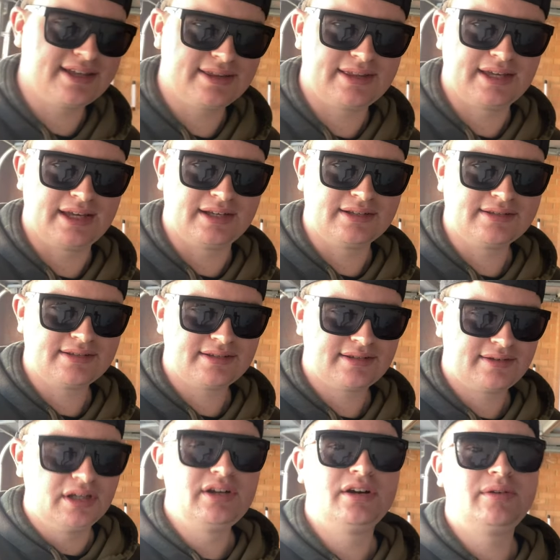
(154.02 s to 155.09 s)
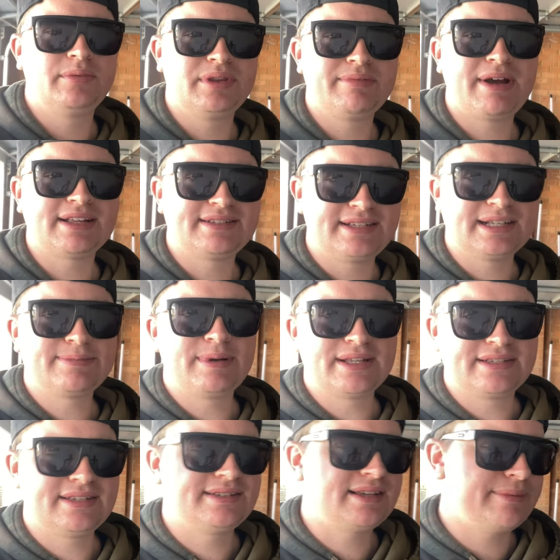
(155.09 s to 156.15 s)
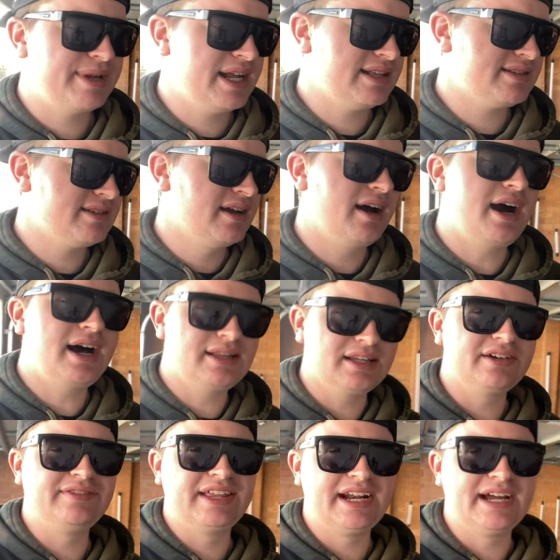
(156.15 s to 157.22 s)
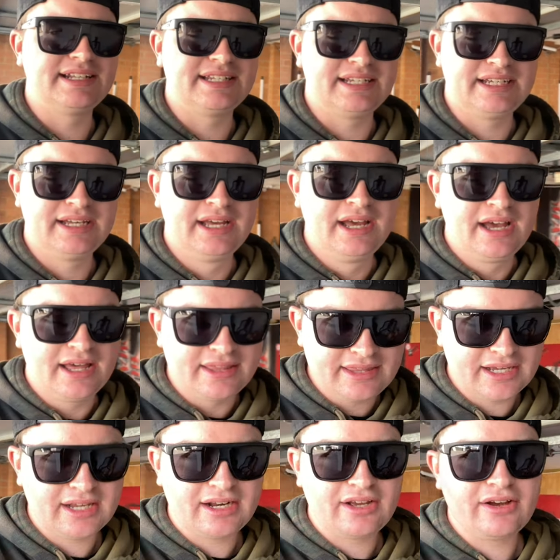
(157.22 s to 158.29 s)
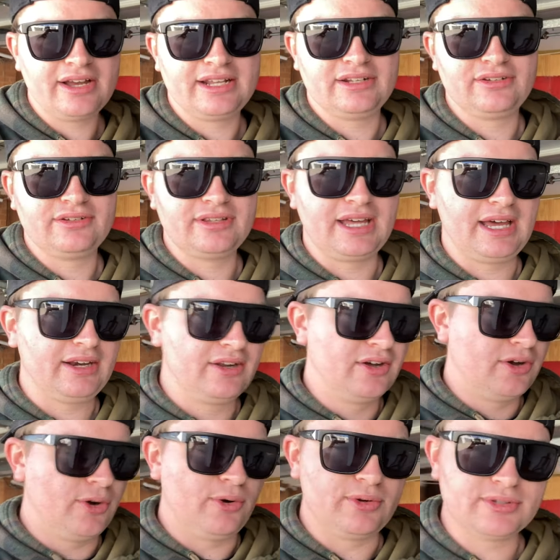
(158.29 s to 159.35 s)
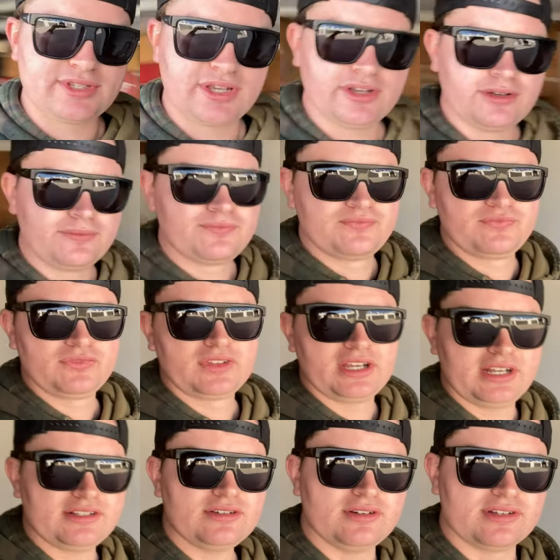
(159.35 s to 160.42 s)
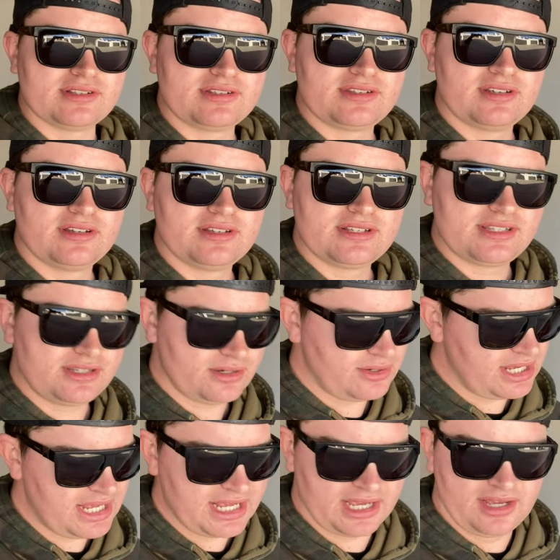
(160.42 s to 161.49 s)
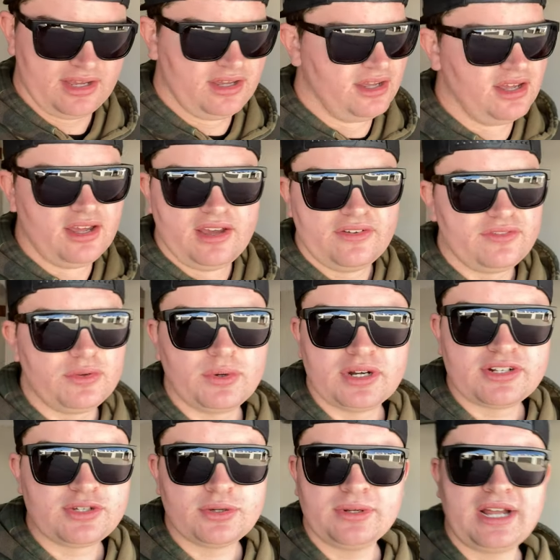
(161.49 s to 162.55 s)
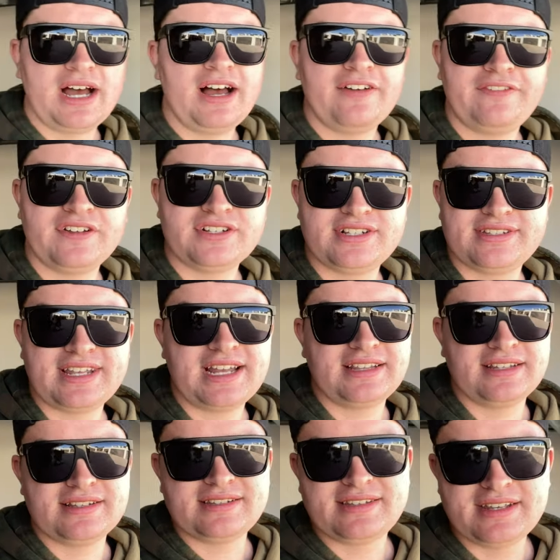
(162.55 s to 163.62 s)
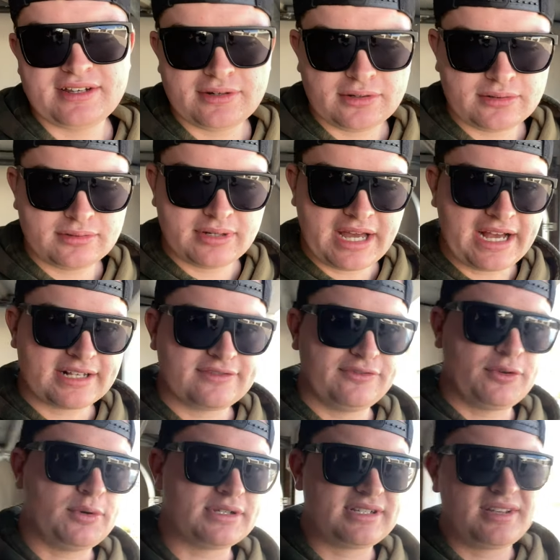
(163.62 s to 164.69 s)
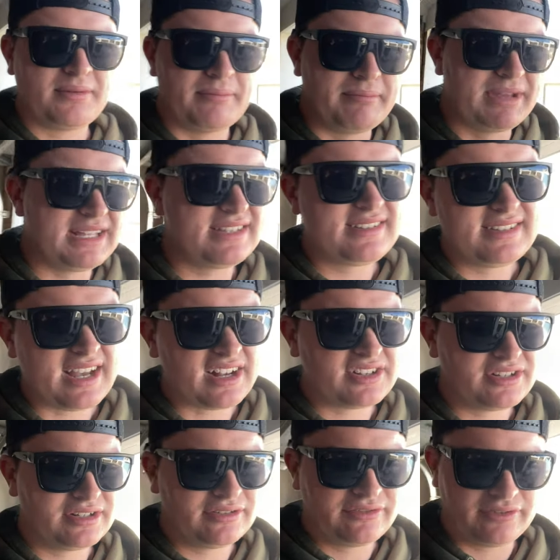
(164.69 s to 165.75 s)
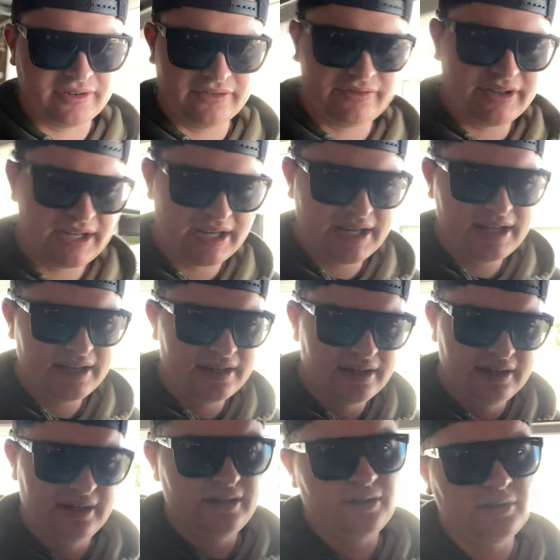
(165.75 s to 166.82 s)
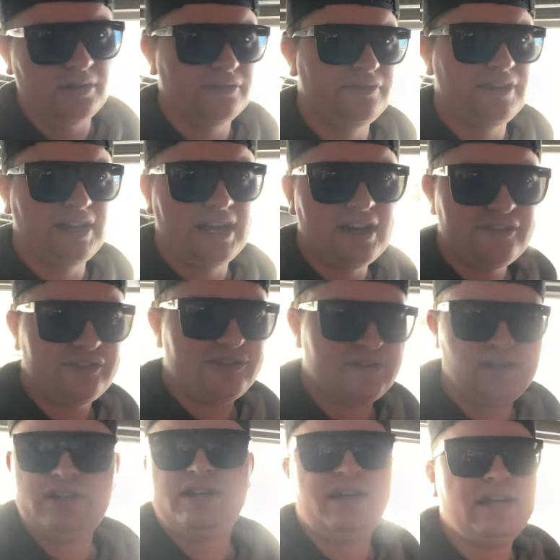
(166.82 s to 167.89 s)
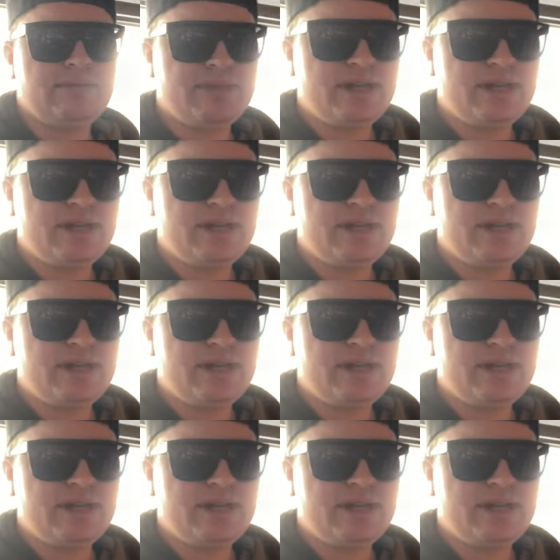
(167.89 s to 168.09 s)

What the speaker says: things. You know what, with about 6 months to summer nats, I love that idea. I think I'm gonna go ahead and do that. Also, exhaust, still here. If you want a 2.5-inch stainless steel X-Force midsection for a VE or a VF, hit